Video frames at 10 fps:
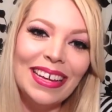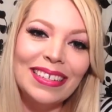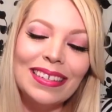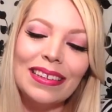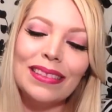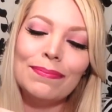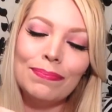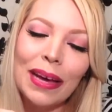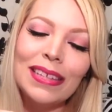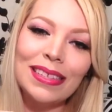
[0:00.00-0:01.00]
It's not the
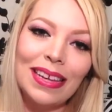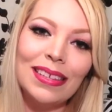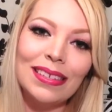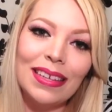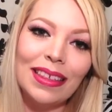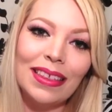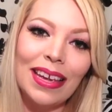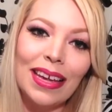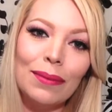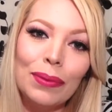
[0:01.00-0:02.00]
best tasting thing,